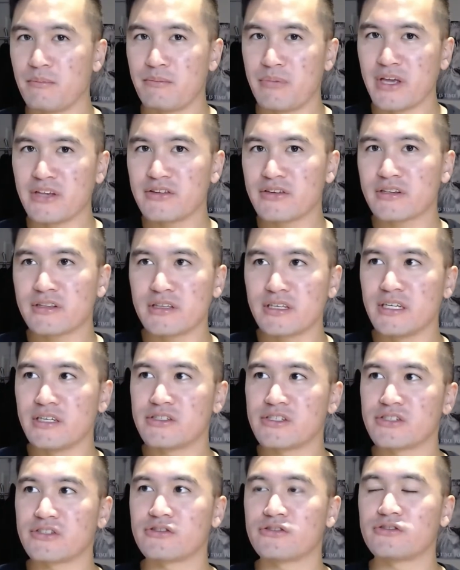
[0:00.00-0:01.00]
basically
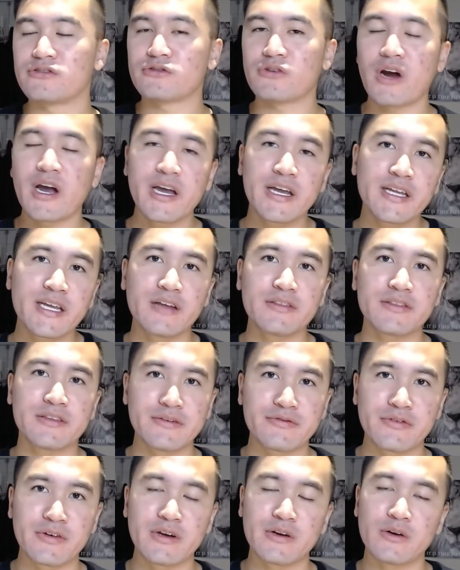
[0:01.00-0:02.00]
just trying out
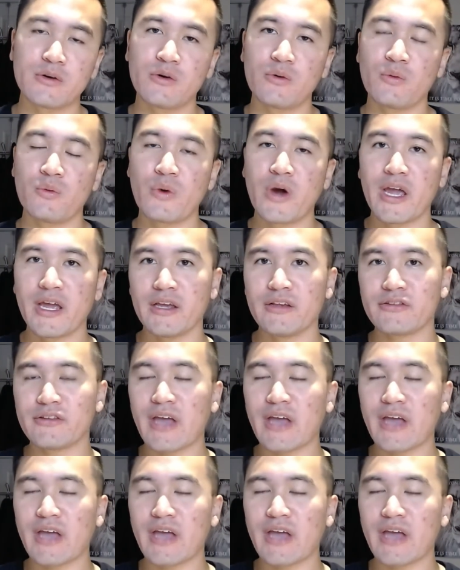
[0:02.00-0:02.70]
different ways